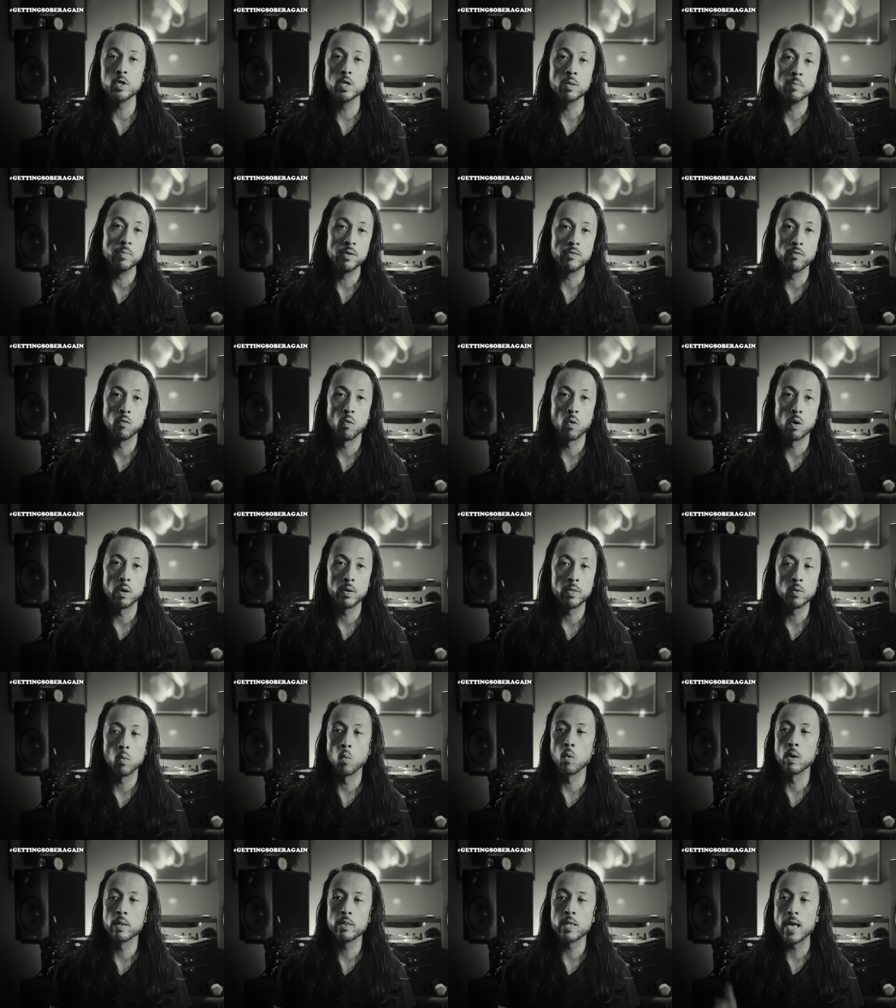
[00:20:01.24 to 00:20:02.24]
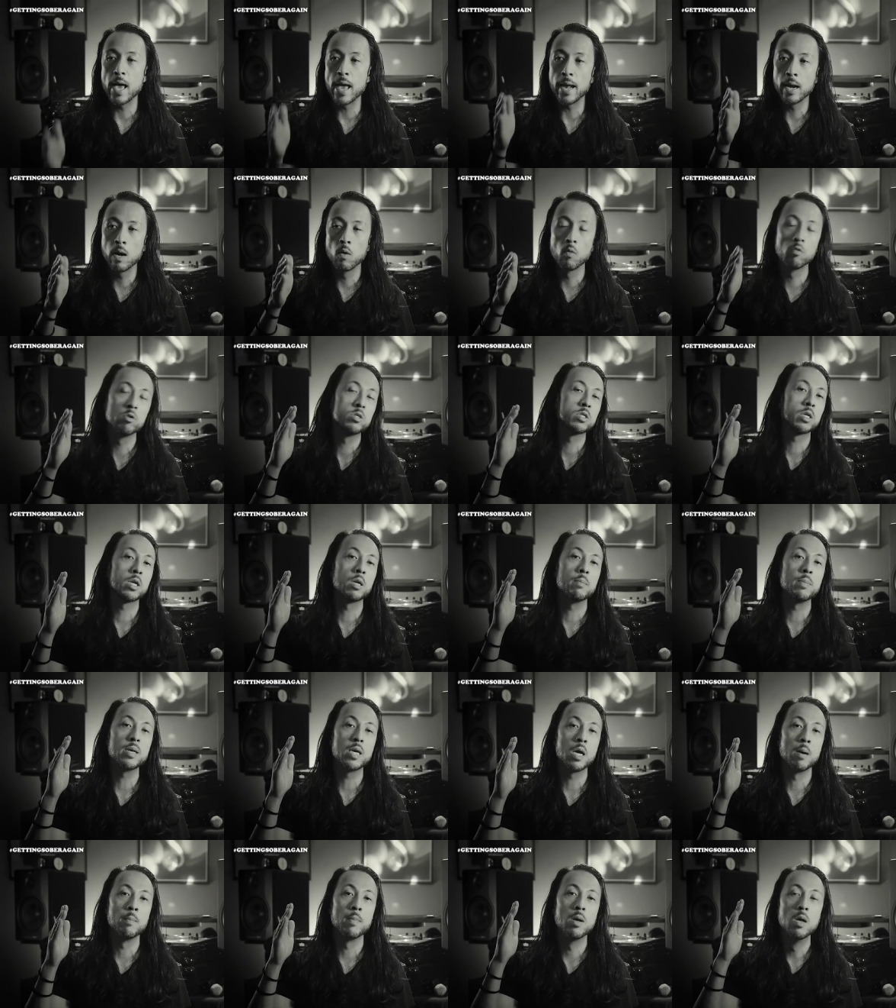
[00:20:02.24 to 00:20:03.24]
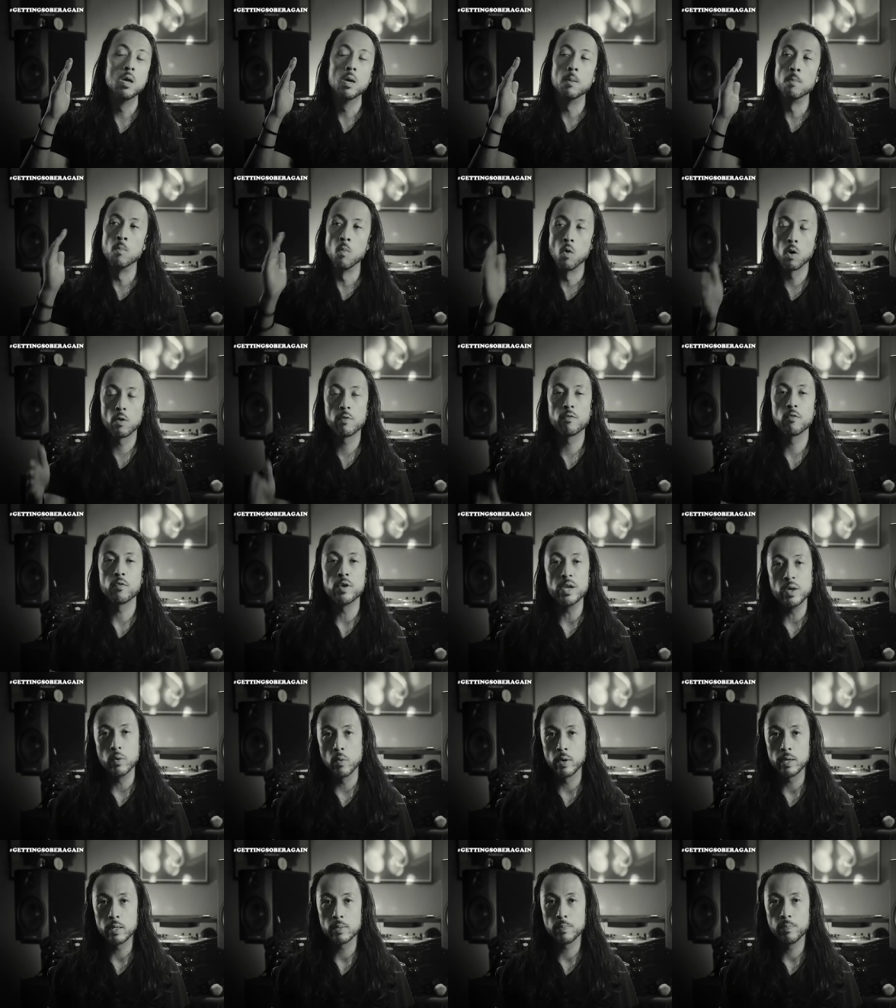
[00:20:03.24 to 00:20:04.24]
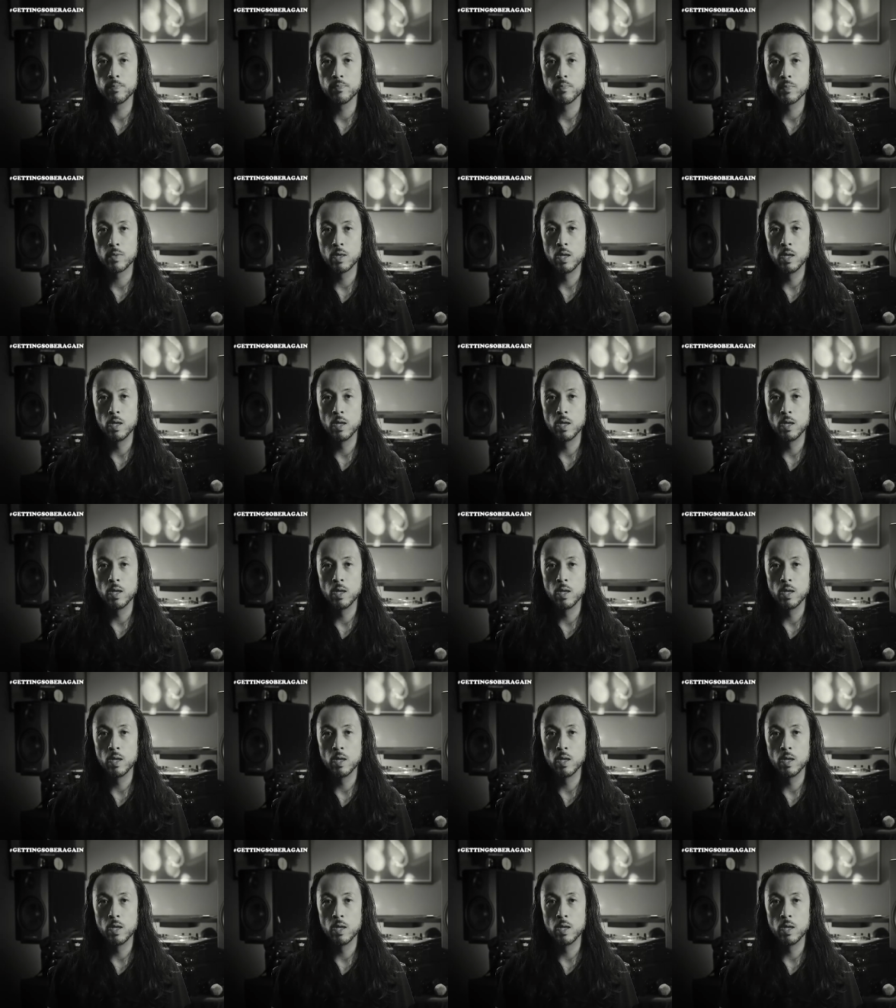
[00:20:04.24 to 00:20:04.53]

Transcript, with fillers: you did before. And the, the hangovers are gonna become more frequent,